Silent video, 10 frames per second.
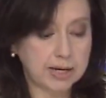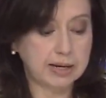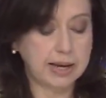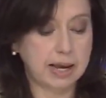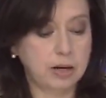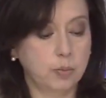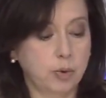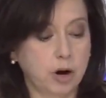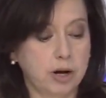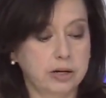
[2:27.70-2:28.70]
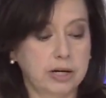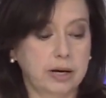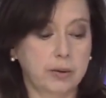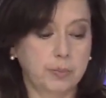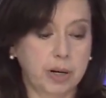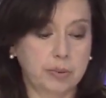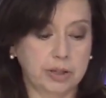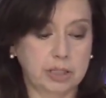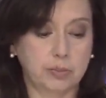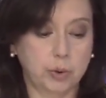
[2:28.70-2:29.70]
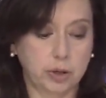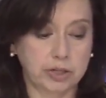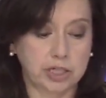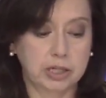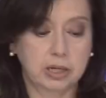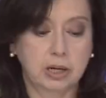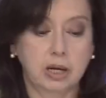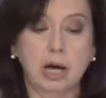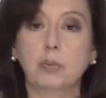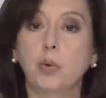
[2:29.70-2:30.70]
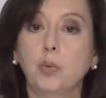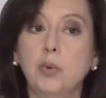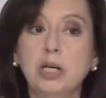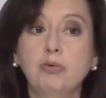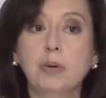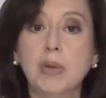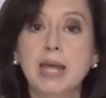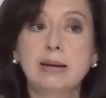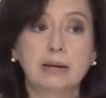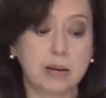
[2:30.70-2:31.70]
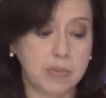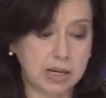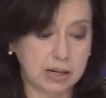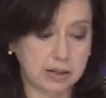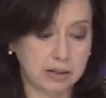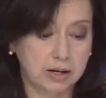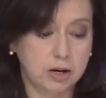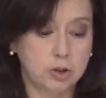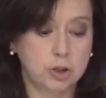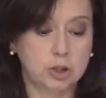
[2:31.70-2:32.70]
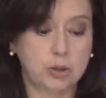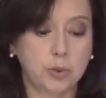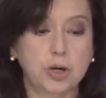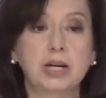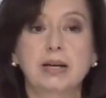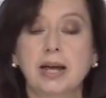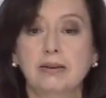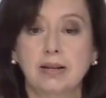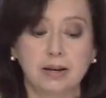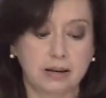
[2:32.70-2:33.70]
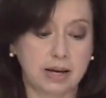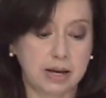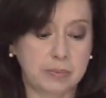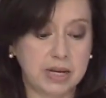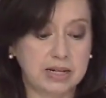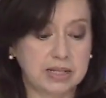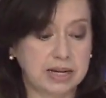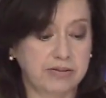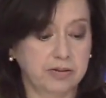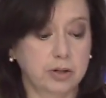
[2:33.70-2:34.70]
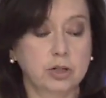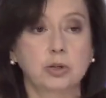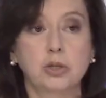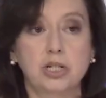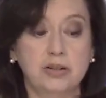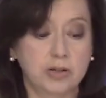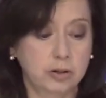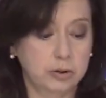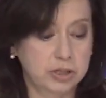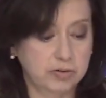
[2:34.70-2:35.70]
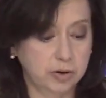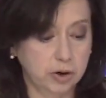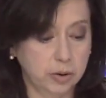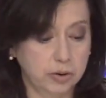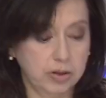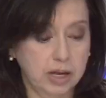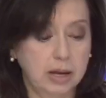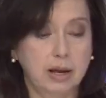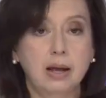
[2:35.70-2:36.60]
can gain broad public support. We remain committed to supporting Kenya in its effort to achieve inclusive growth.